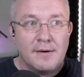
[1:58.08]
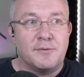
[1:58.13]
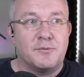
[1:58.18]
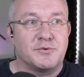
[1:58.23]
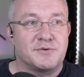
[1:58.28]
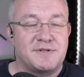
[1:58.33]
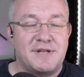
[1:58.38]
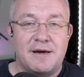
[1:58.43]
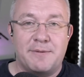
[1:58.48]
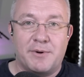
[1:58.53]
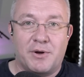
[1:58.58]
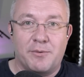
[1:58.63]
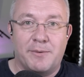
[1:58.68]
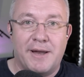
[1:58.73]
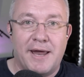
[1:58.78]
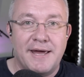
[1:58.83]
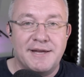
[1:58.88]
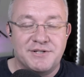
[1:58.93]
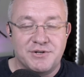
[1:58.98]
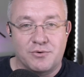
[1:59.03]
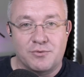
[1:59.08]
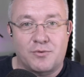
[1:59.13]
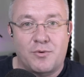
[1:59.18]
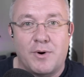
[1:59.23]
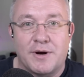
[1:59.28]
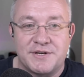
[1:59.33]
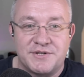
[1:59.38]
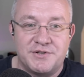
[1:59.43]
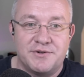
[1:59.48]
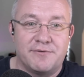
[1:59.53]
what's now become an age-old
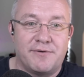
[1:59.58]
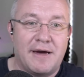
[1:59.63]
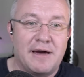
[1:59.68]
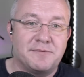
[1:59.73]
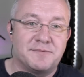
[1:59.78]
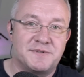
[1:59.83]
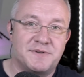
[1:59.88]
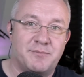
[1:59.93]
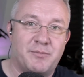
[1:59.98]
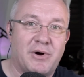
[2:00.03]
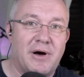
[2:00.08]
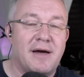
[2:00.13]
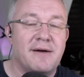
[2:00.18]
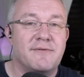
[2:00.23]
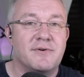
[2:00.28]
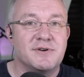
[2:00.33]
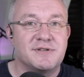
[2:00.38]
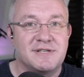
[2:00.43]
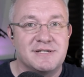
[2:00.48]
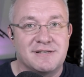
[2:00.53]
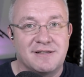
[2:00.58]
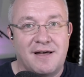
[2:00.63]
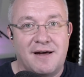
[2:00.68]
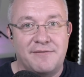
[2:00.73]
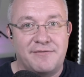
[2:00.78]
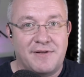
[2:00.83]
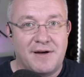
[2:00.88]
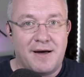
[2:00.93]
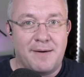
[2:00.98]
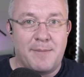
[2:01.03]
question of help to buy versus
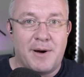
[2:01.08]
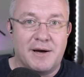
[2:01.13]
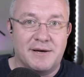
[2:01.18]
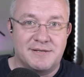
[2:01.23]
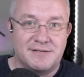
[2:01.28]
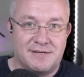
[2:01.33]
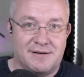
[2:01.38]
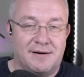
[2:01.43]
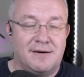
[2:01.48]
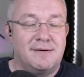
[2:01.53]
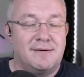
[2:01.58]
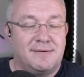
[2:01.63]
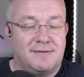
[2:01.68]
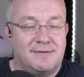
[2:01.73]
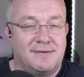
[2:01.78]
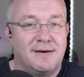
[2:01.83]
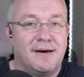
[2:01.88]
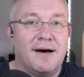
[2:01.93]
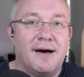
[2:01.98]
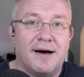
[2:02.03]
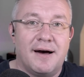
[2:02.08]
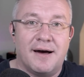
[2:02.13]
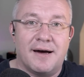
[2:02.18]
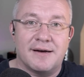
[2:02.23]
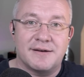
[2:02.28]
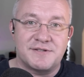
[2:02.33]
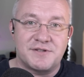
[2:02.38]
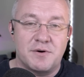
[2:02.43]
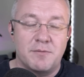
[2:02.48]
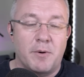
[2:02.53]
lifetime ISA
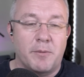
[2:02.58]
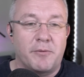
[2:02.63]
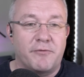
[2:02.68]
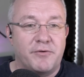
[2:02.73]
has come up